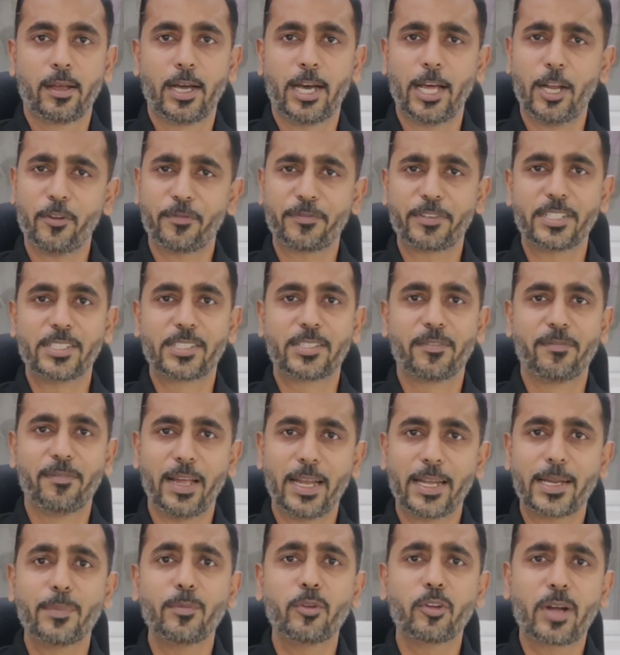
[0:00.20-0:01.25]
Hello friends,
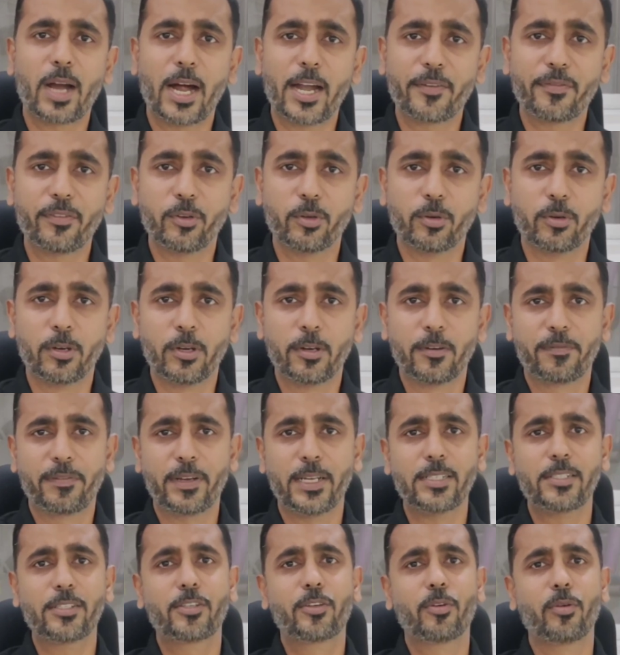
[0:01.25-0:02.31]
welcome to CardFino.
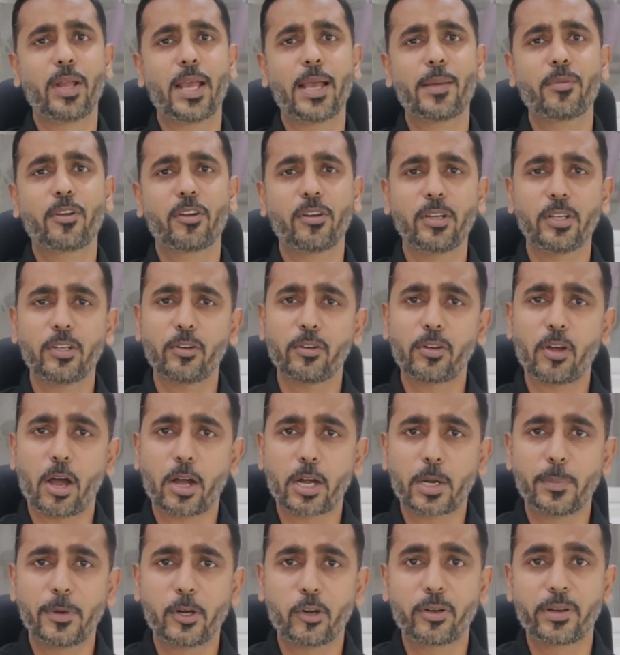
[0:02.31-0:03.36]
Friends, today I'm going to
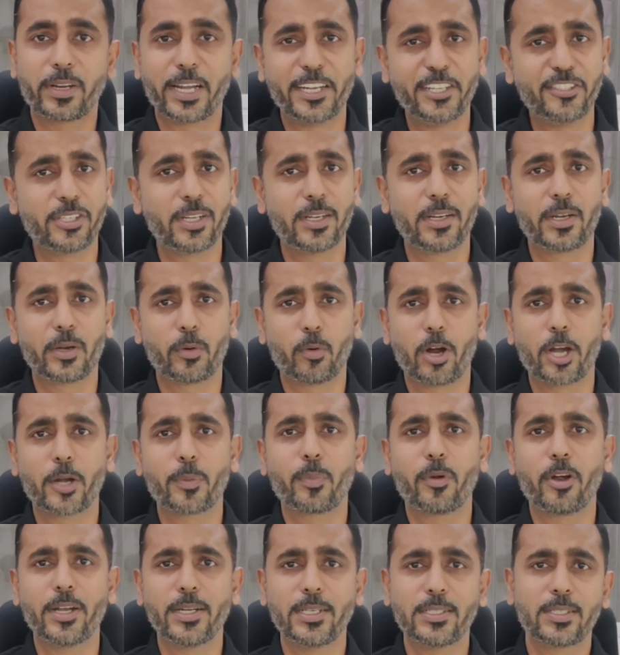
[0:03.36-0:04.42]
talk about Radisson
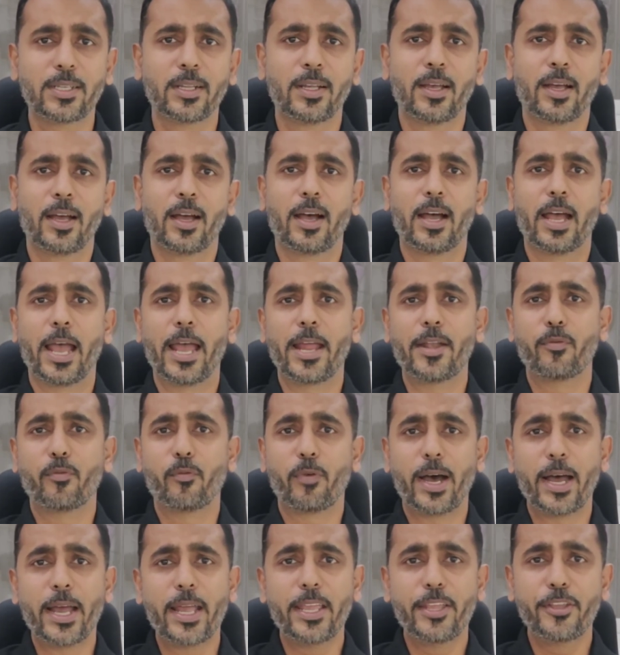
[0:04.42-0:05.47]
reward points and
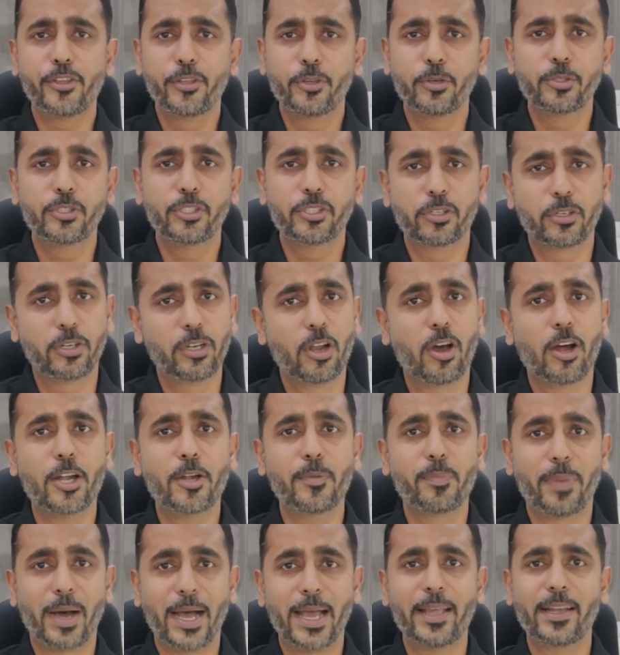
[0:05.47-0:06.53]
why you should
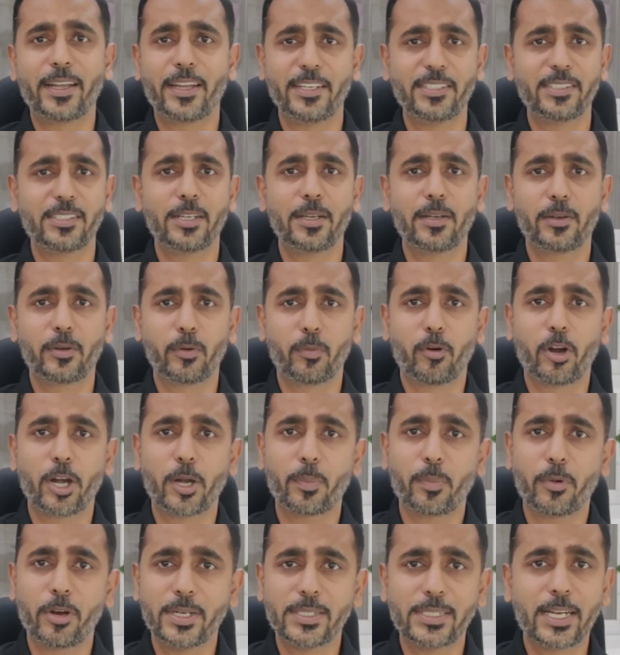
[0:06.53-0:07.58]
not buy Radisson
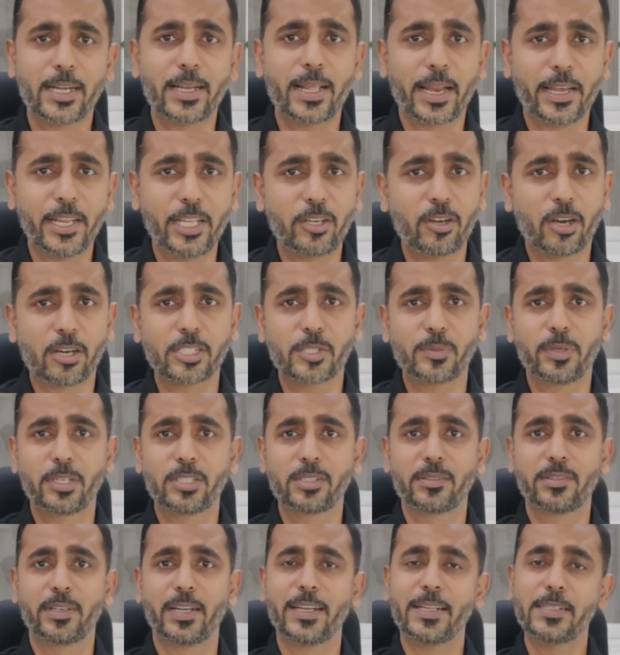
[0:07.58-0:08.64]
reward points at any cost,
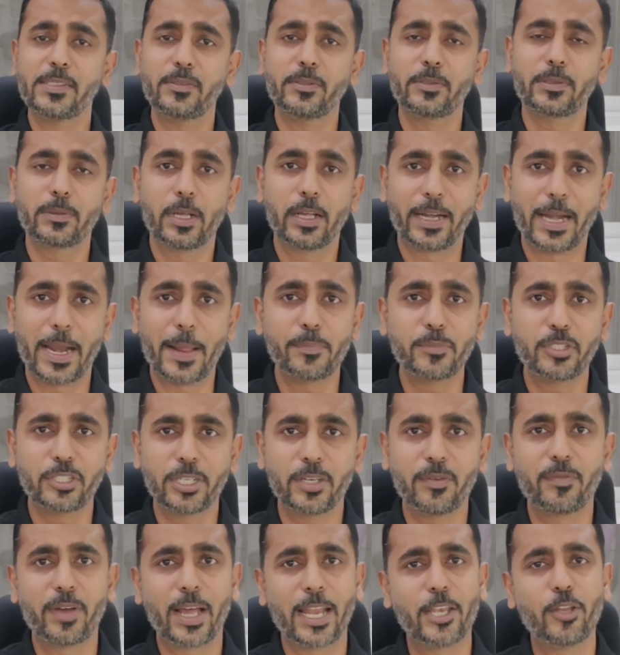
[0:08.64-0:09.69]
because
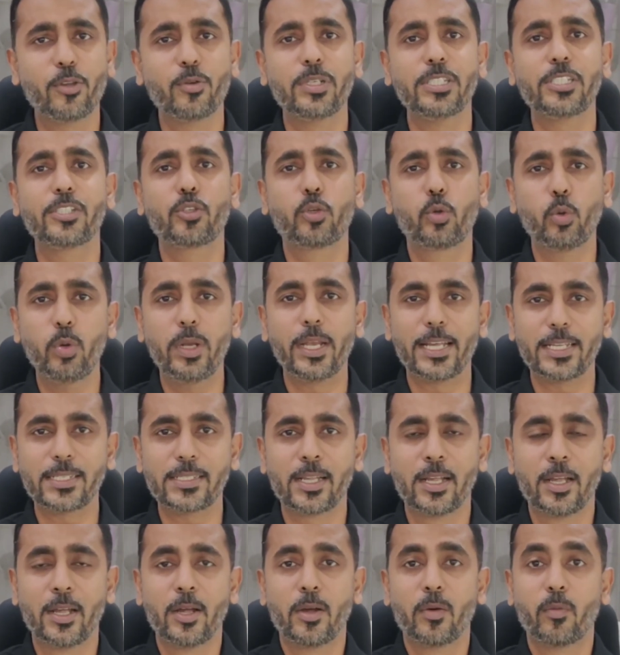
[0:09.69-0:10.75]
redemption value is too
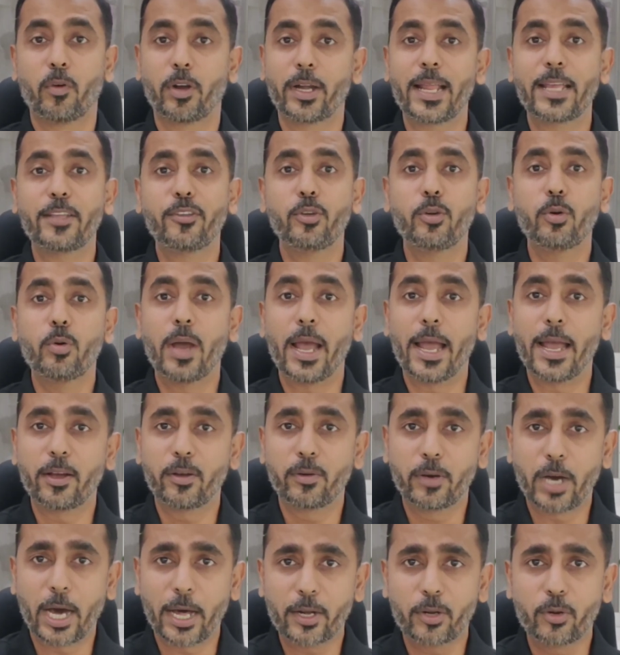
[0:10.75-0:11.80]
less what you
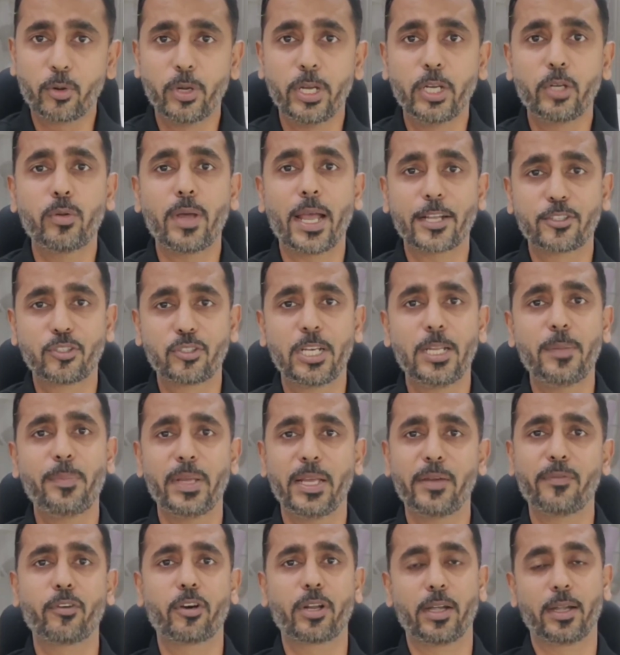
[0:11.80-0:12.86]
are going to actually
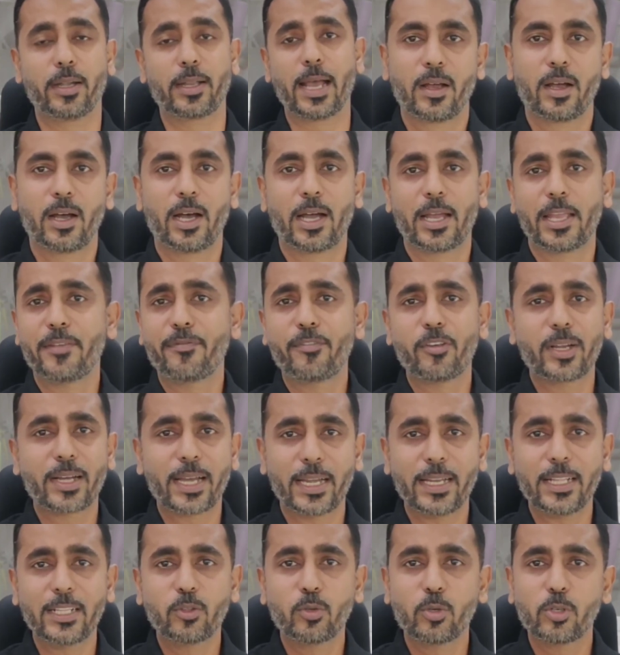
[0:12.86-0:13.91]
pay for it. If you're
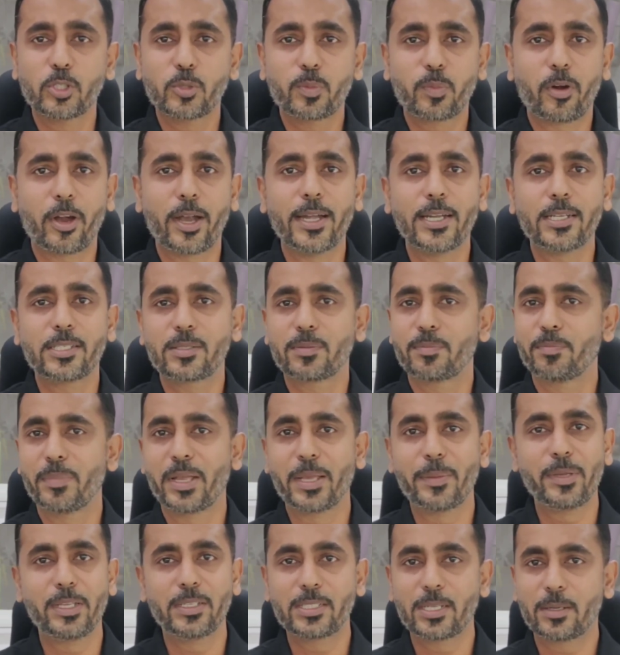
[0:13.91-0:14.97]
getting those points,
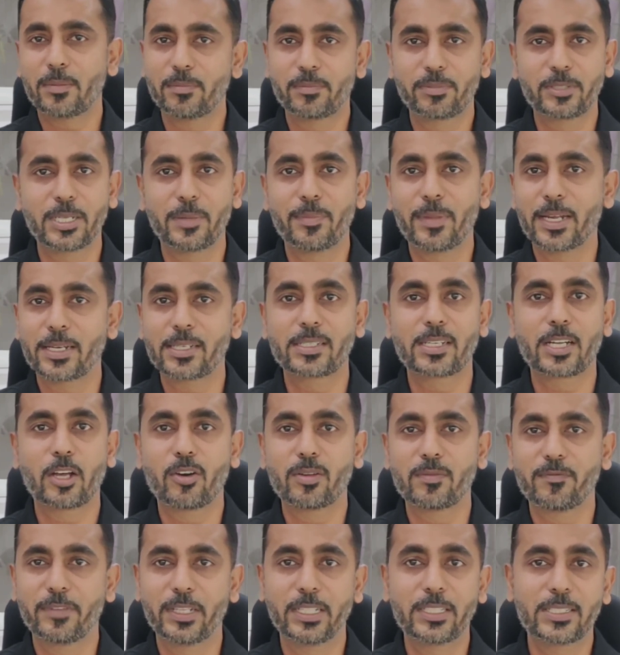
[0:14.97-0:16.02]
maybe some
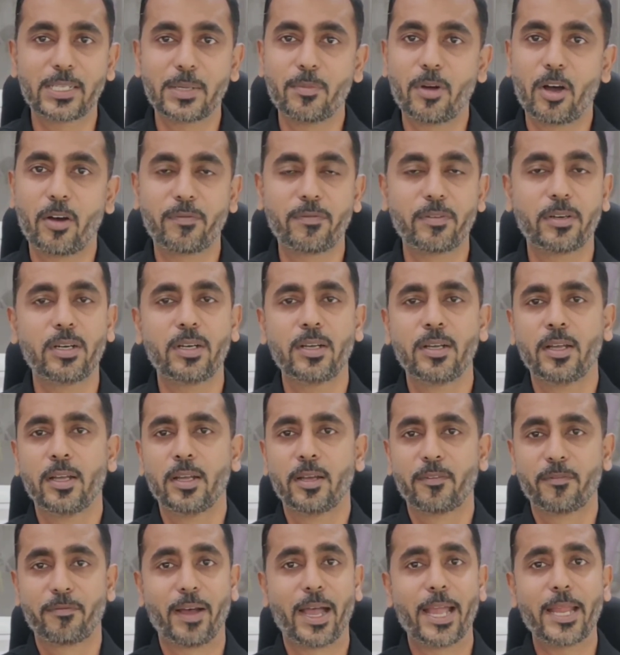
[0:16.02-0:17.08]
extra with some offer,
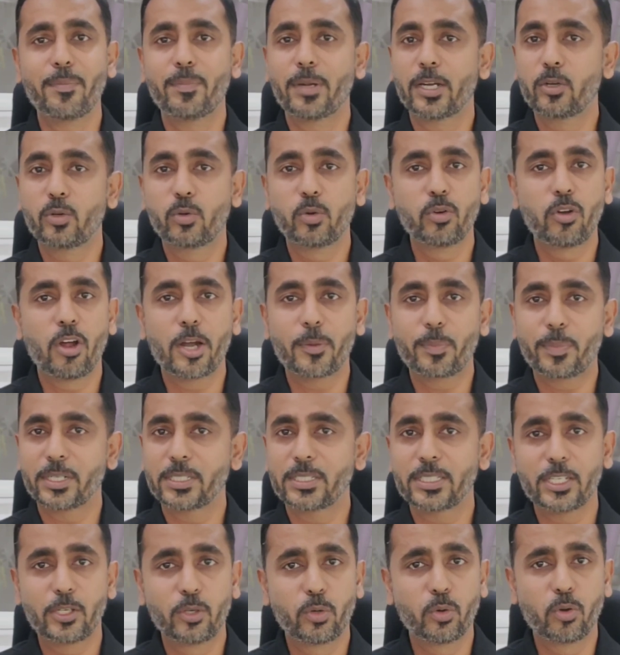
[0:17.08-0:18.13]
fine, but do not
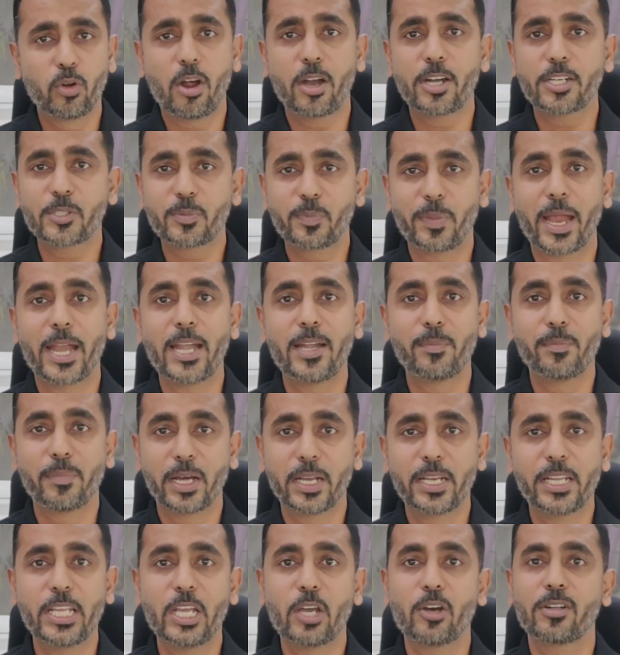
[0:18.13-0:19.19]
purchase, do not spend
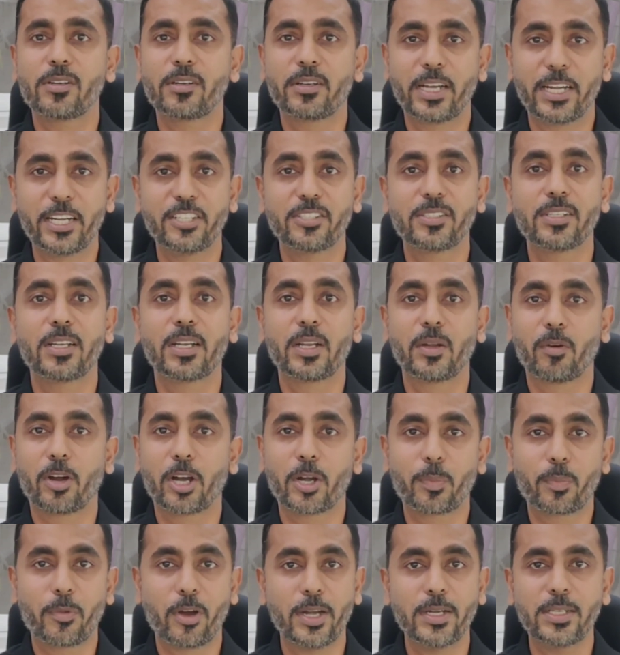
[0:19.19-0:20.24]
money on Radisson
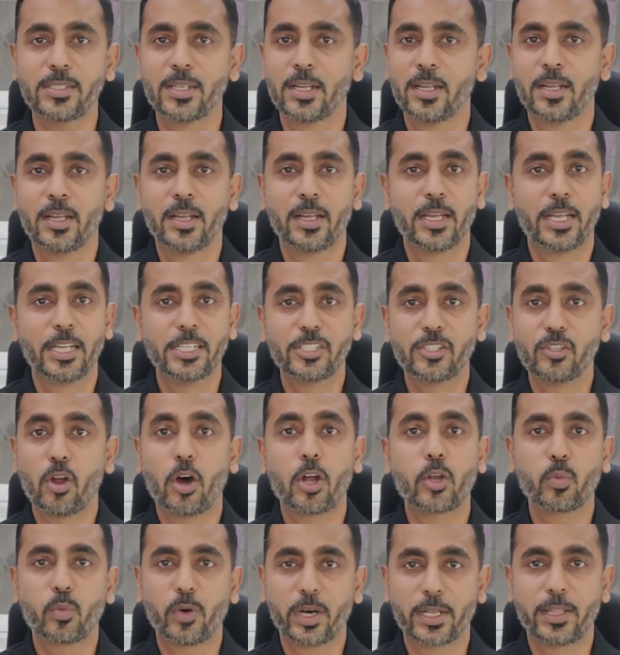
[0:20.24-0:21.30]
reward points. It's
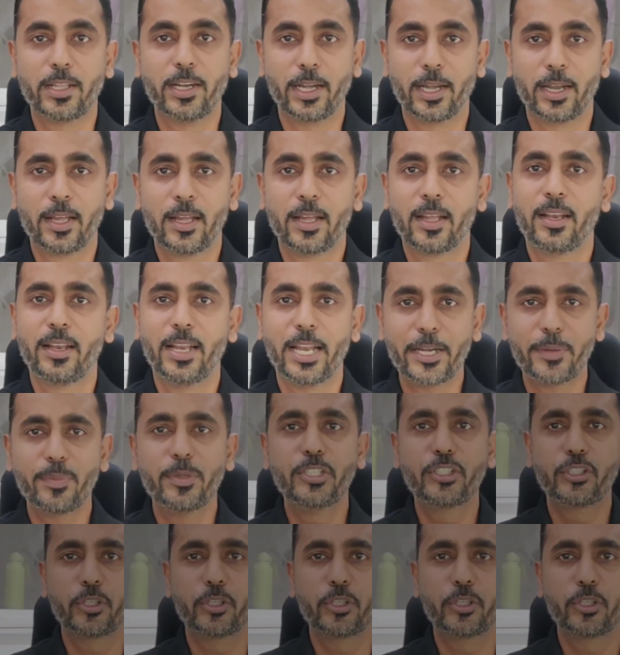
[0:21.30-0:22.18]
not worth it. Let me